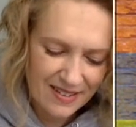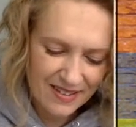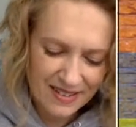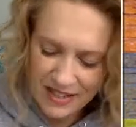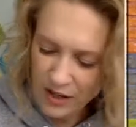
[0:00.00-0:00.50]

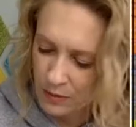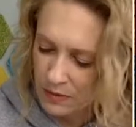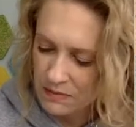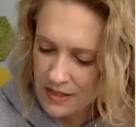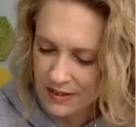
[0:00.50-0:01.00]
is
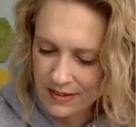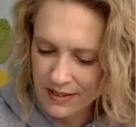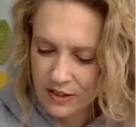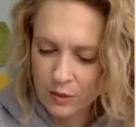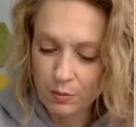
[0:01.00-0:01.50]
helping me
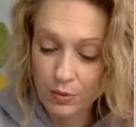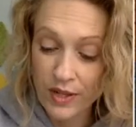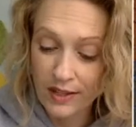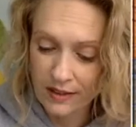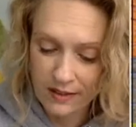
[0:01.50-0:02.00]
see
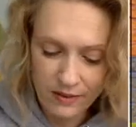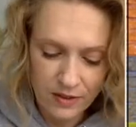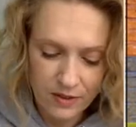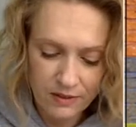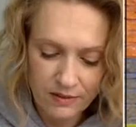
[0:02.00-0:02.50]
spring or
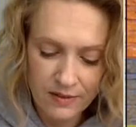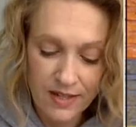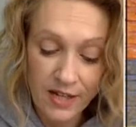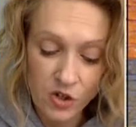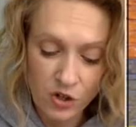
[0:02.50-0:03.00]

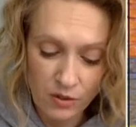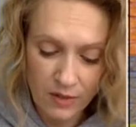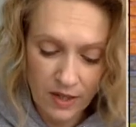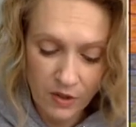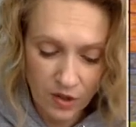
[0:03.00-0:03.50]
nature
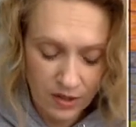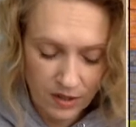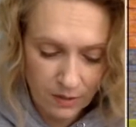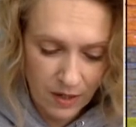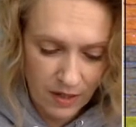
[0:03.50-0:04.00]
when I look at
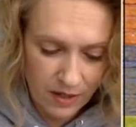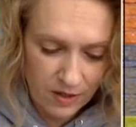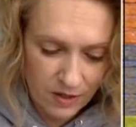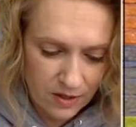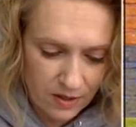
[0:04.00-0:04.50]
this page.